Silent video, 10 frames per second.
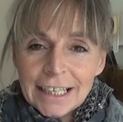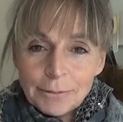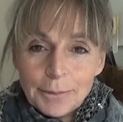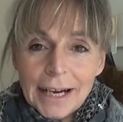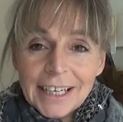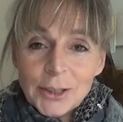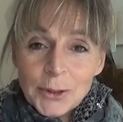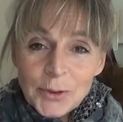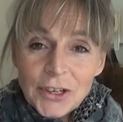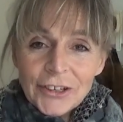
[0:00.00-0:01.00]
by
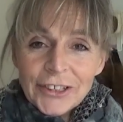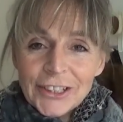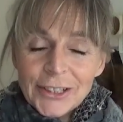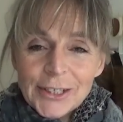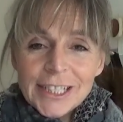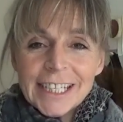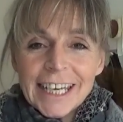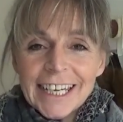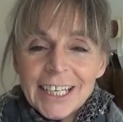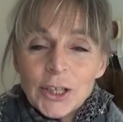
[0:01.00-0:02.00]
you not using
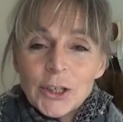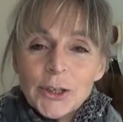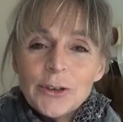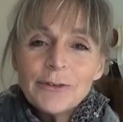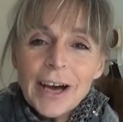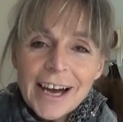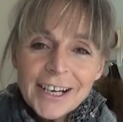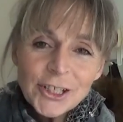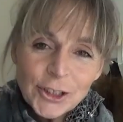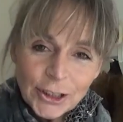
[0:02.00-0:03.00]
it, you've
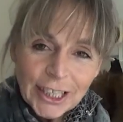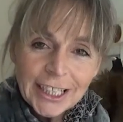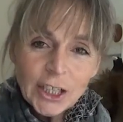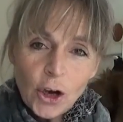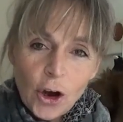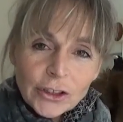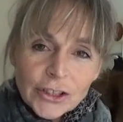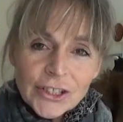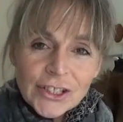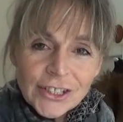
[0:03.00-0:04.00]
actually
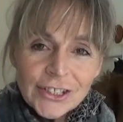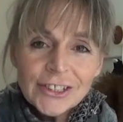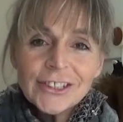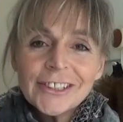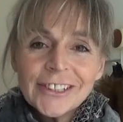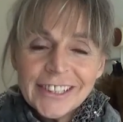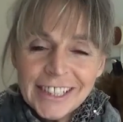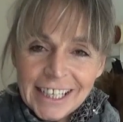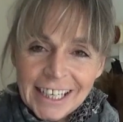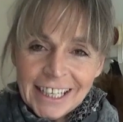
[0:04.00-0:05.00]
cost
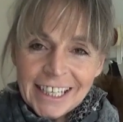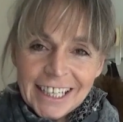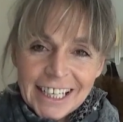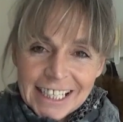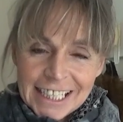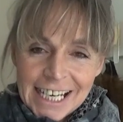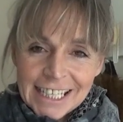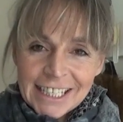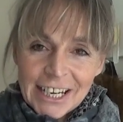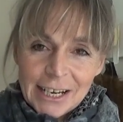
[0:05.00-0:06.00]
the debt
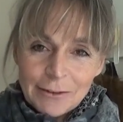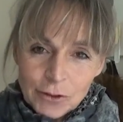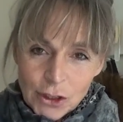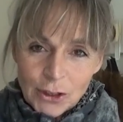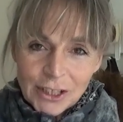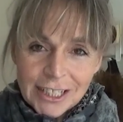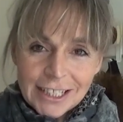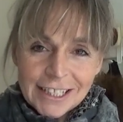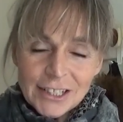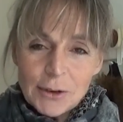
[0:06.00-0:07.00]
slave token
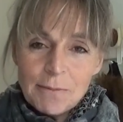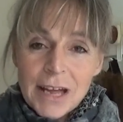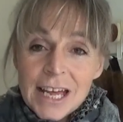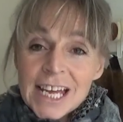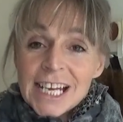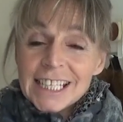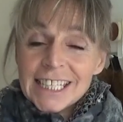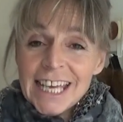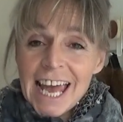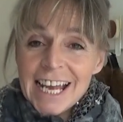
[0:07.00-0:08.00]
system
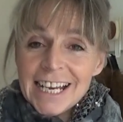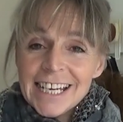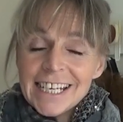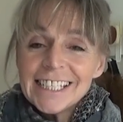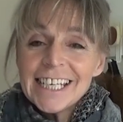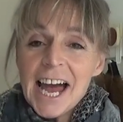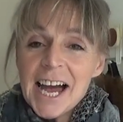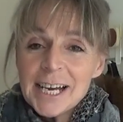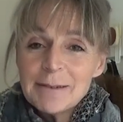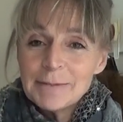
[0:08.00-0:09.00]
10
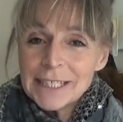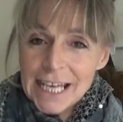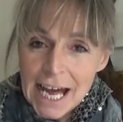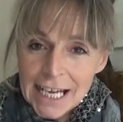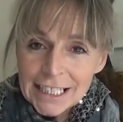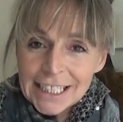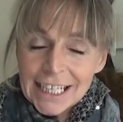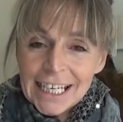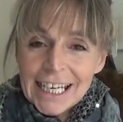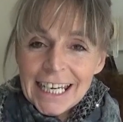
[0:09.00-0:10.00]
times that
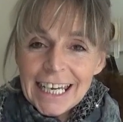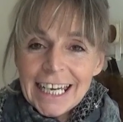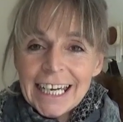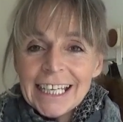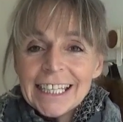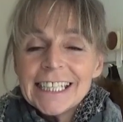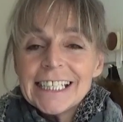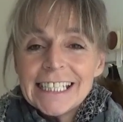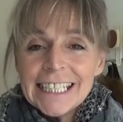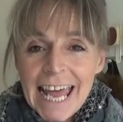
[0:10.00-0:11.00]
in the
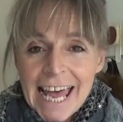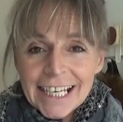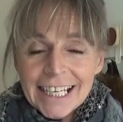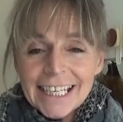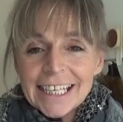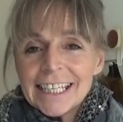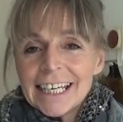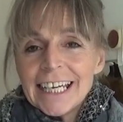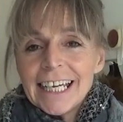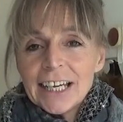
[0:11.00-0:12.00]
debt that
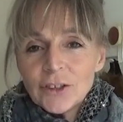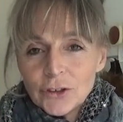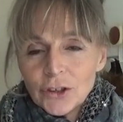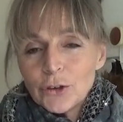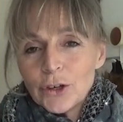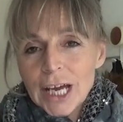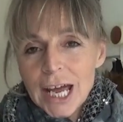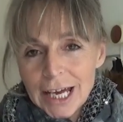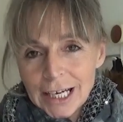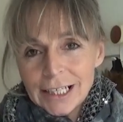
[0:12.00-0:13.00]
they cannot
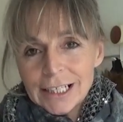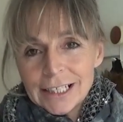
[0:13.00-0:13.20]
create.